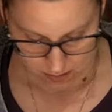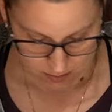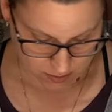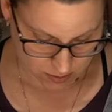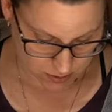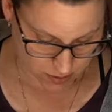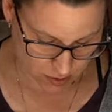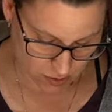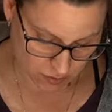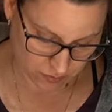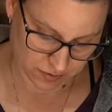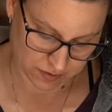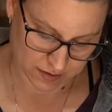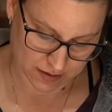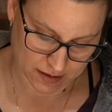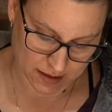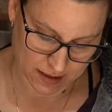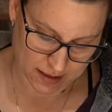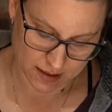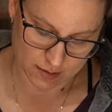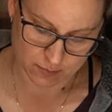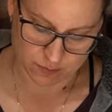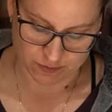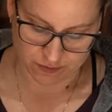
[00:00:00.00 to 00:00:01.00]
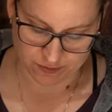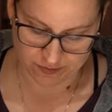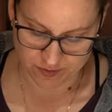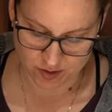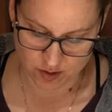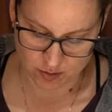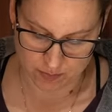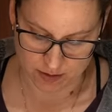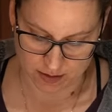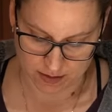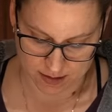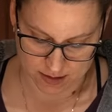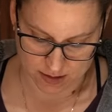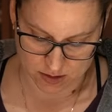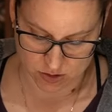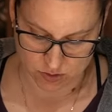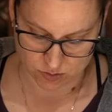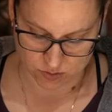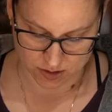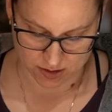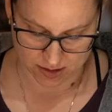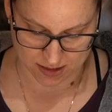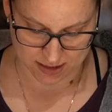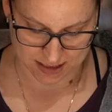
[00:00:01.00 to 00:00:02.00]
Note that I am filming this, so
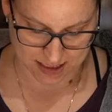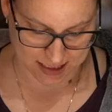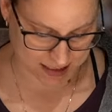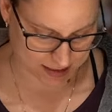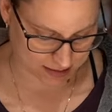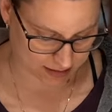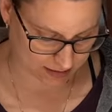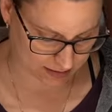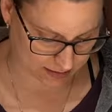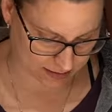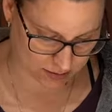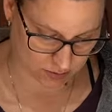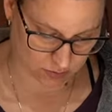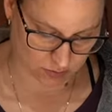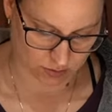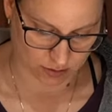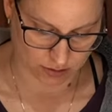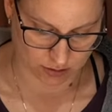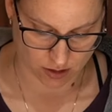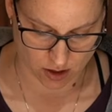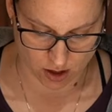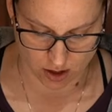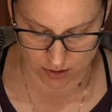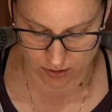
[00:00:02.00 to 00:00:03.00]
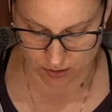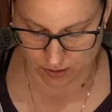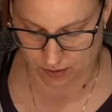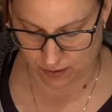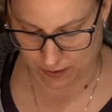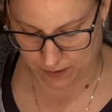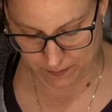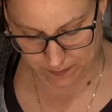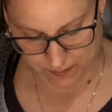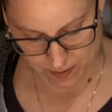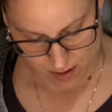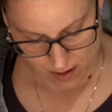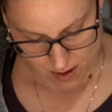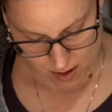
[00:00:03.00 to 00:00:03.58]
it's going to take a little longer.